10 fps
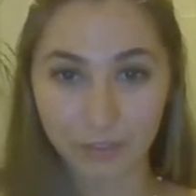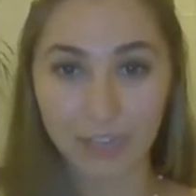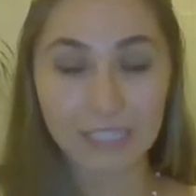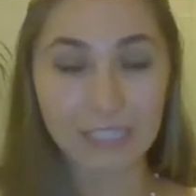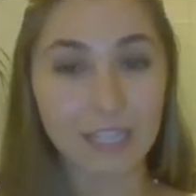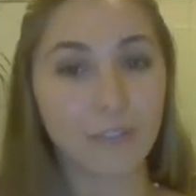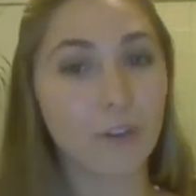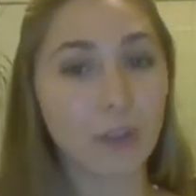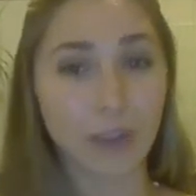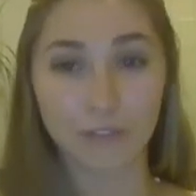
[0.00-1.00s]
devices, they
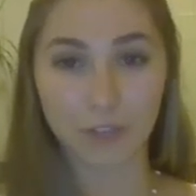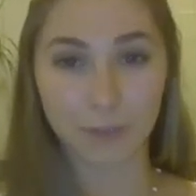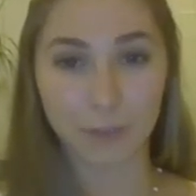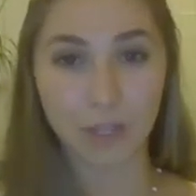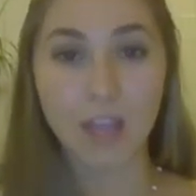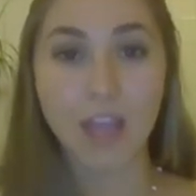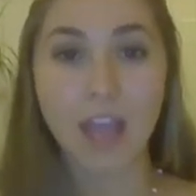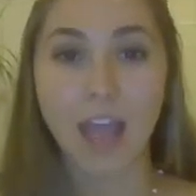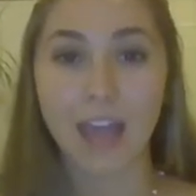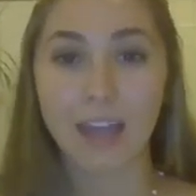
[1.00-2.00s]
feel comfortable
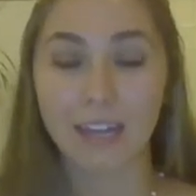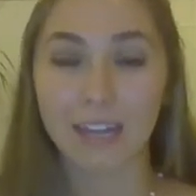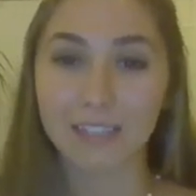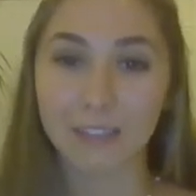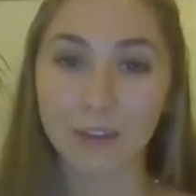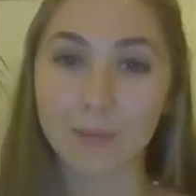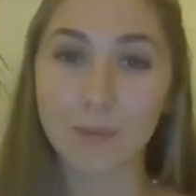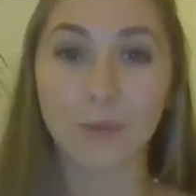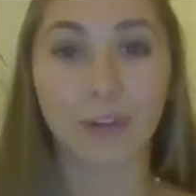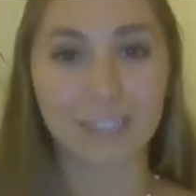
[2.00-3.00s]
and it's a little
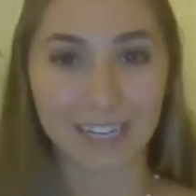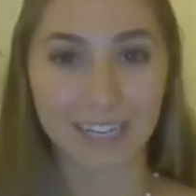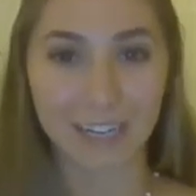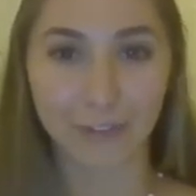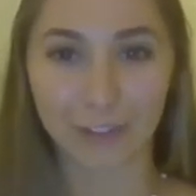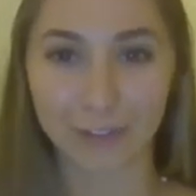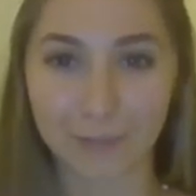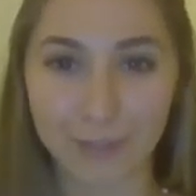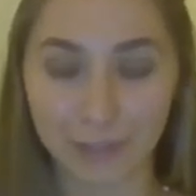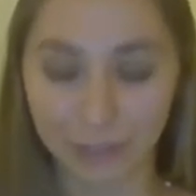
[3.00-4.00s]
bit more exciting for
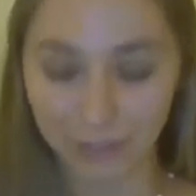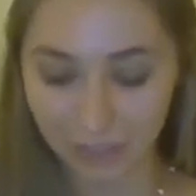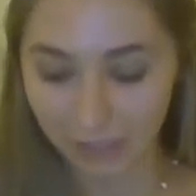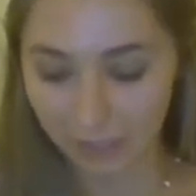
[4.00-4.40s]
them to learn.